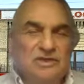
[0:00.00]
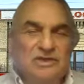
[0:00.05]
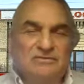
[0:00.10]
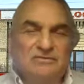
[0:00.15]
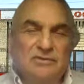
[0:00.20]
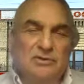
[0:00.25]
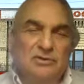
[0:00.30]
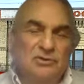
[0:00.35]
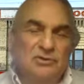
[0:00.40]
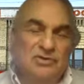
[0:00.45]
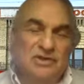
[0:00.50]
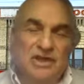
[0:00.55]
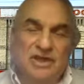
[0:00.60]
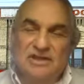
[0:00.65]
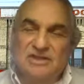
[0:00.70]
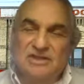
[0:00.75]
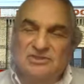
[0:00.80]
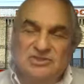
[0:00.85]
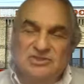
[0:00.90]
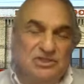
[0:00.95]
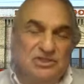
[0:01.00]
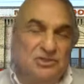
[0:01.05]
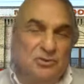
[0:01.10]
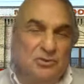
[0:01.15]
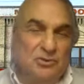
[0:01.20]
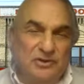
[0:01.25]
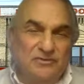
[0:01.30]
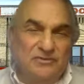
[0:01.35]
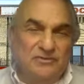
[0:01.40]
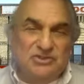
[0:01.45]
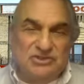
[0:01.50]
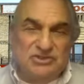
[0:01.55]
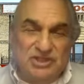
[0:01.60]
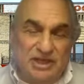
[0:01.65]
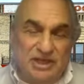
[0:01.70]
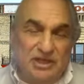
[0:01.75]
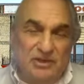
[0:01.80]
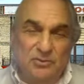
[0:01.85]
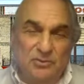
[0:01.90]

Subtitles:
have learned that in Cedar Riverside,